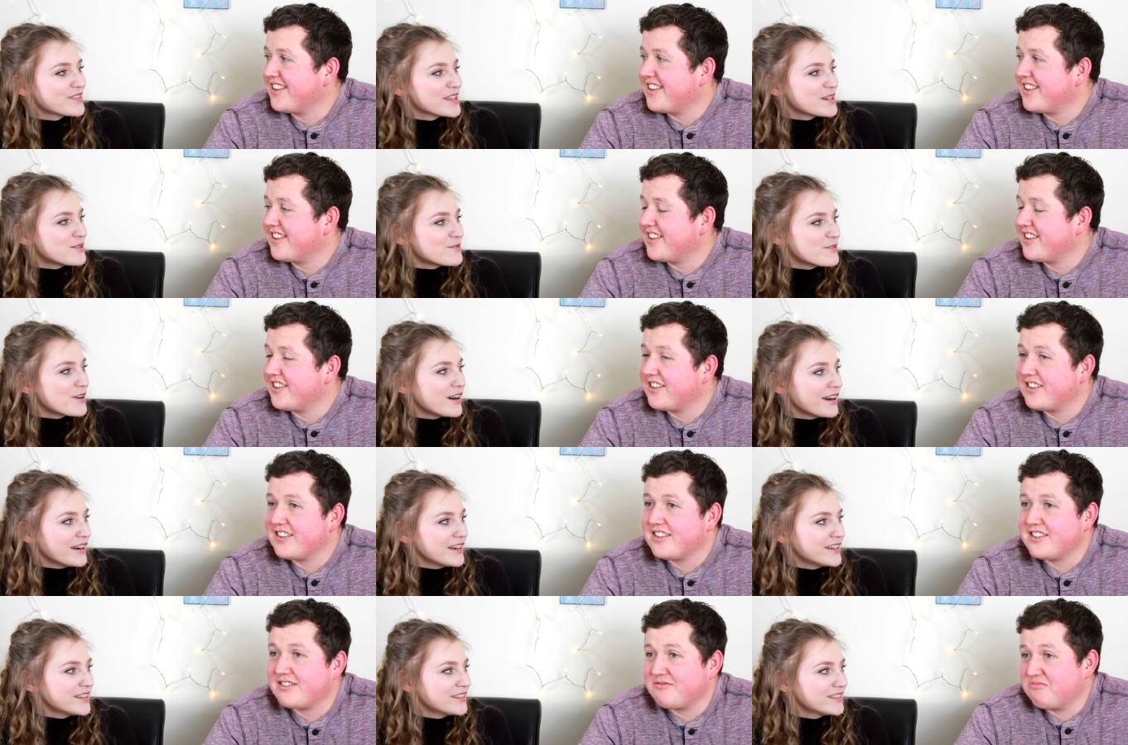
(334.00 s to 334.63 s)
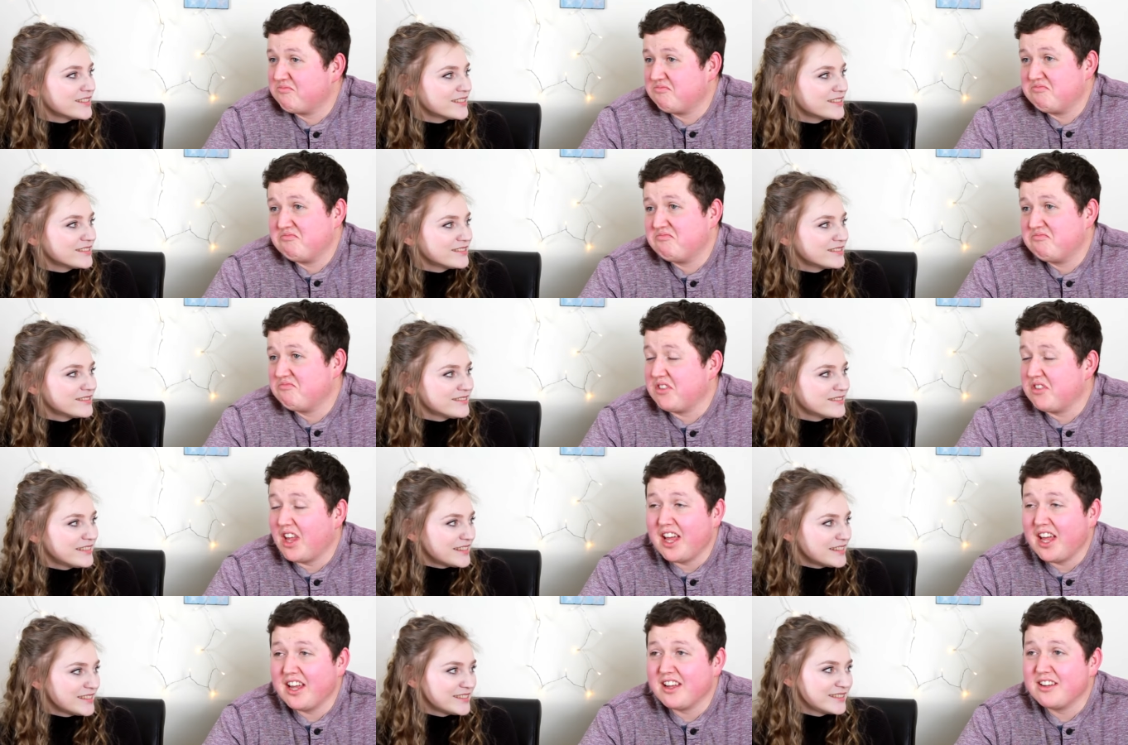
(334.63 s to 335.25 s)
Speaker 1: is that all right?
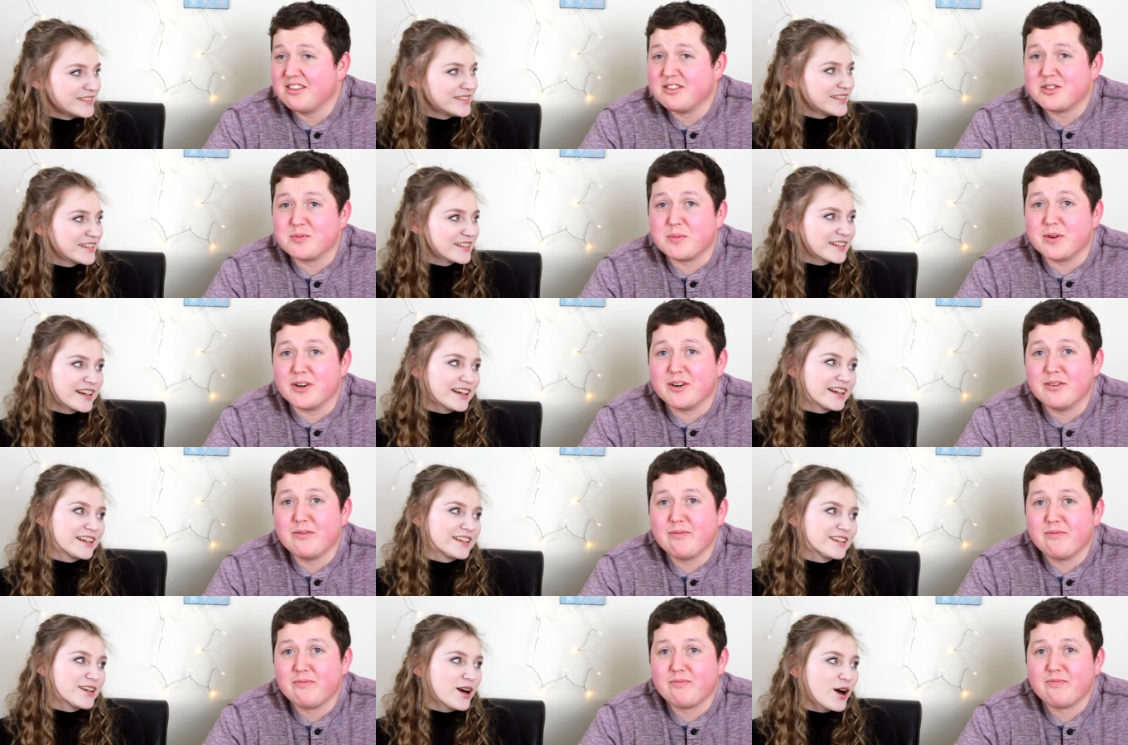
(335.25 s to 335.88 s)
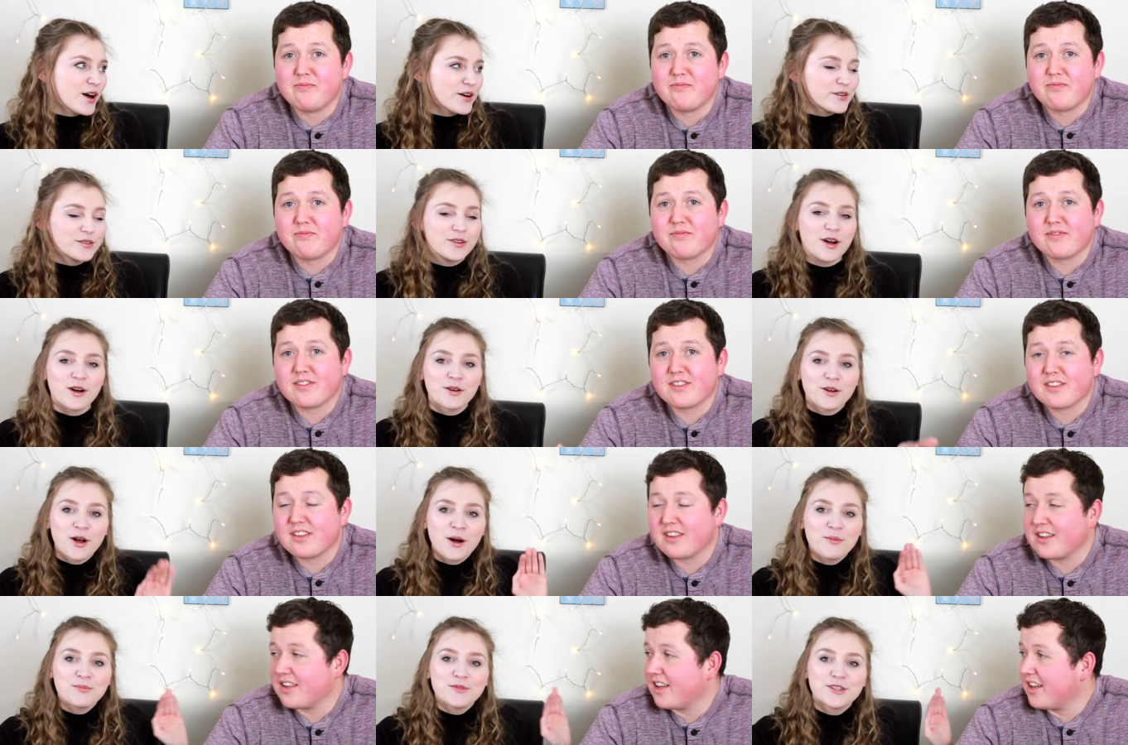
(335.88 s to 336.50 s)
Yeah. okay. Fine. I'll, I'll
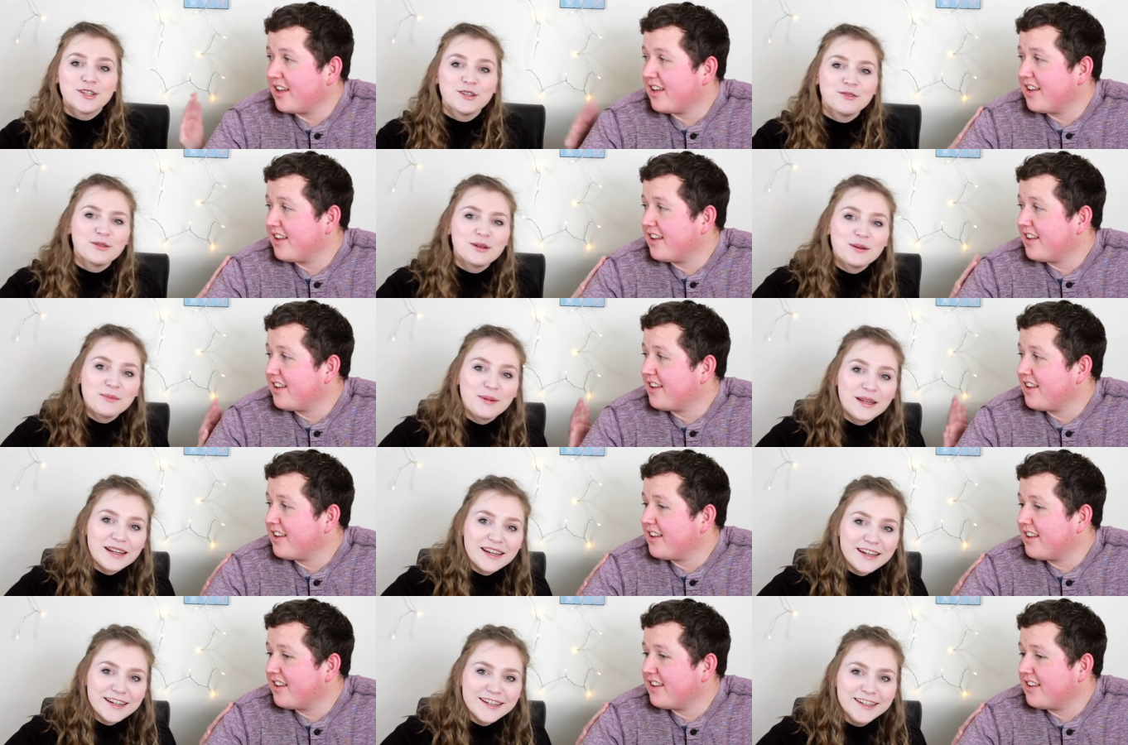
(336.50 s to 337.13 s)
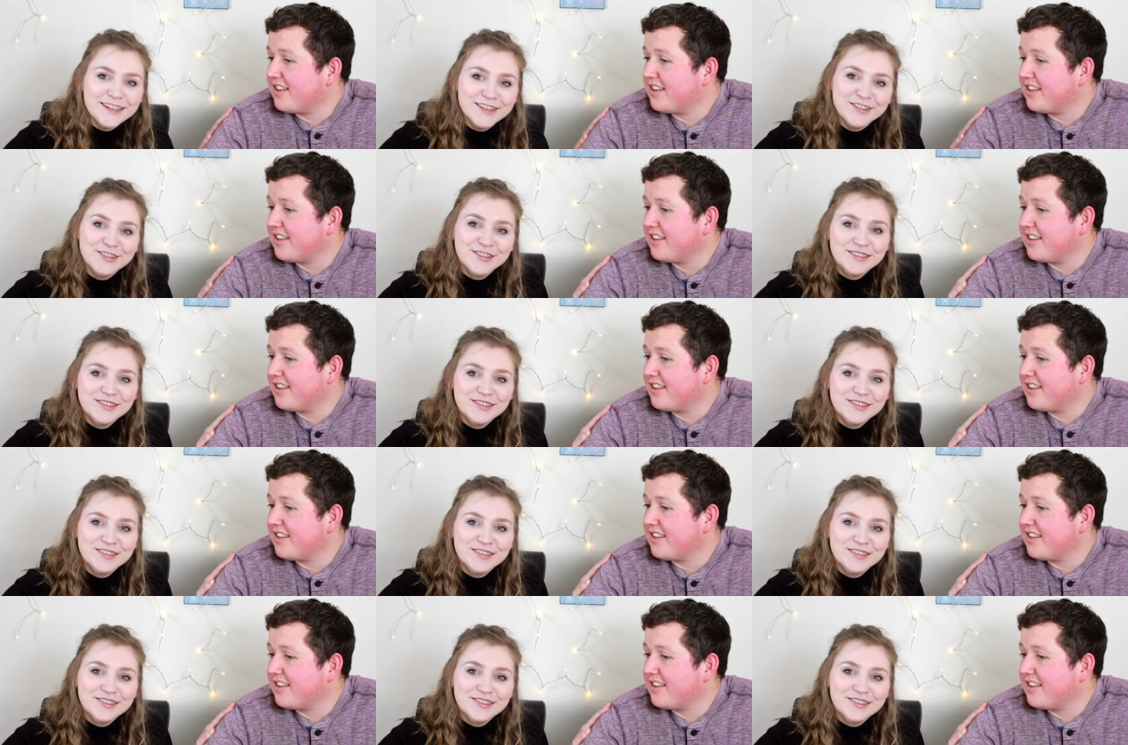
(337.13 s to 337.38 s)
come to you in a minute.